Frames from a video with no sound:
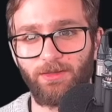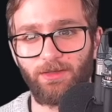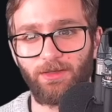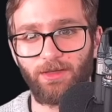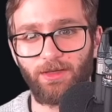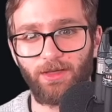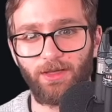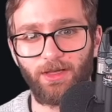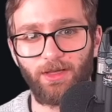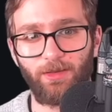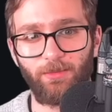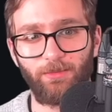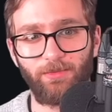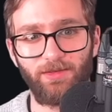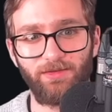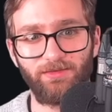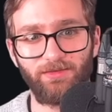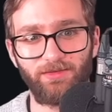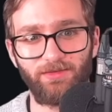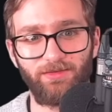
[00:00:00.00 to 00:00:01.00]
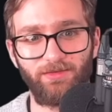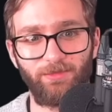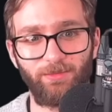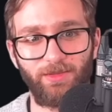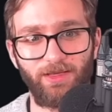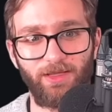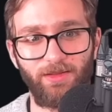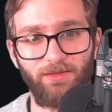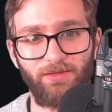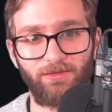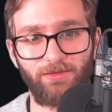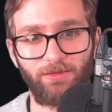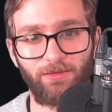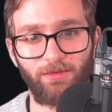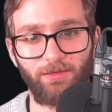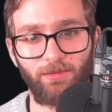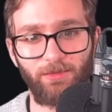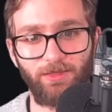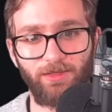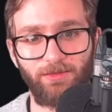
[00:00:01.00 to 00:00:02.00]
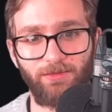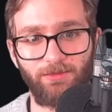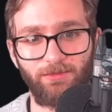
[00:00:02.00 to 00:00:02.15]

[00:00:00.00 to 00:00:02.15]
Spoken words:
Let's expand these a little bit.